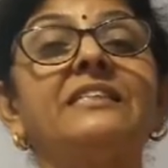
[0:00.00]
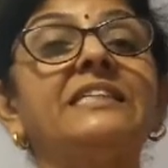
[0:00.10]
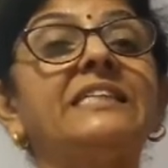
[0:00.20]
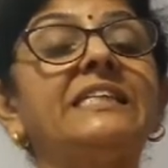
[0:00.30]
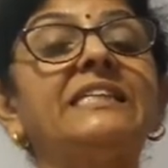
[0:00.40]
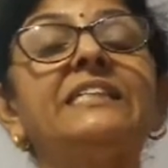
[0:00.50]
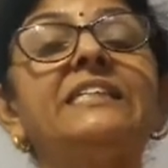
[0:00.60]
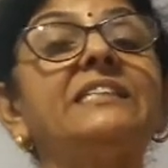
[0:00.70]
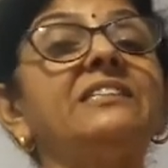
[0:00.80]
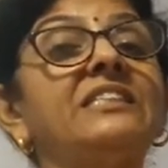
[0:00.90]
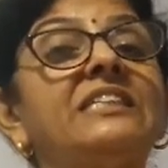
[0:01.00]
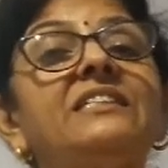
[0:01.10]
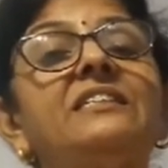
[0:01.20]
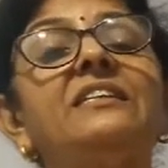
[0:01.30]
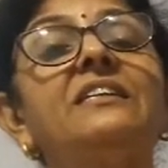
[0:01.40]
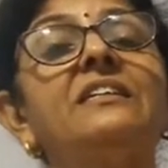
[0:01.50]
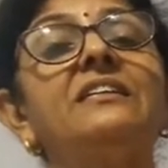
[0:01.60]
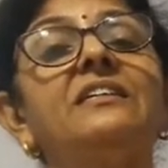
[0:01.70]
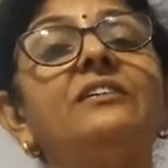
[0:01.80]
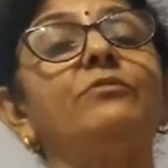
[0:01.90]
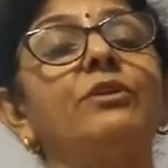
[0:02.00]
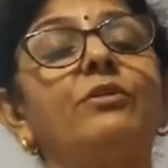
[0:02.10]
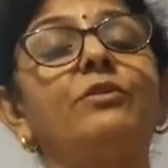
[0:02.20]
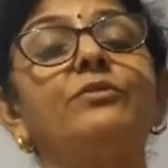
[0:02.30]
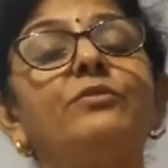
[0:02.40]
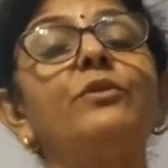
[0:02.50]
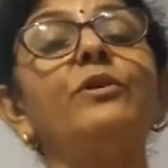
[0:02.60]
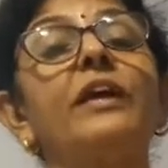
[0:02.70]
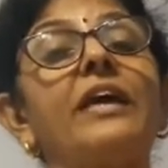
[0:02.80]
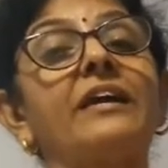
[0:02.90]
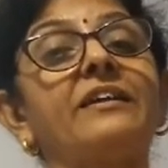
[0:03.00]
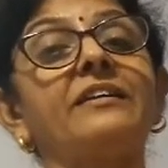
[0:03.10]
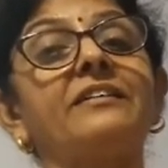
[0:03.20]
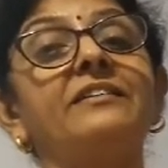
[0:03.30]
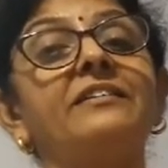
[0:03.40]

greenery, scenery were also hanging,